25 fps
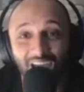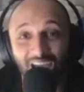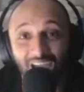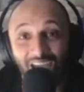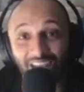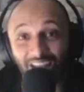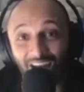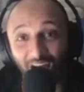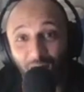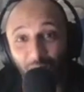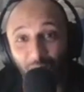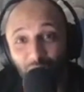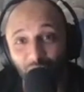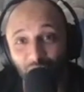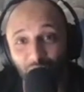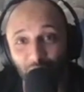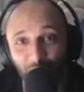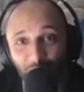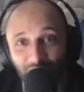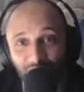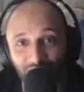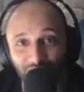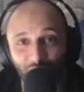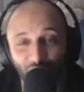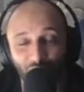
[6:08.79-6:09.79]
and I'm going to
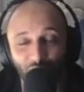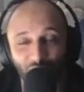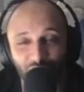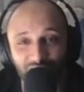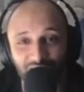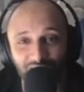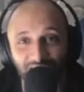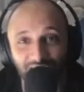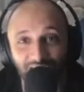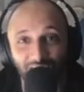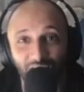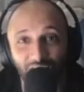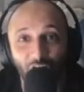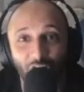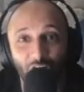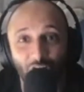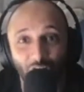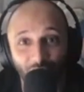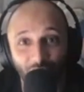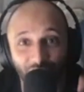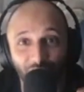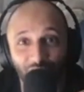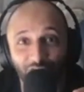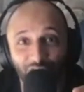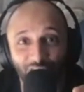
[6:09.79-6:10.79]
be in the hot seat
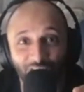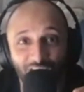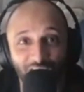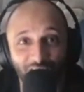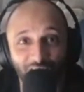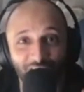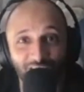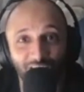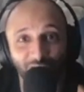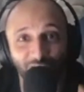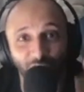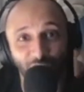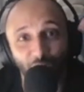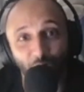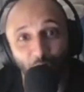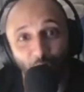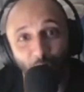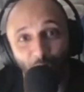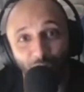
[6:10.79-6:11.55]
on the fire round on the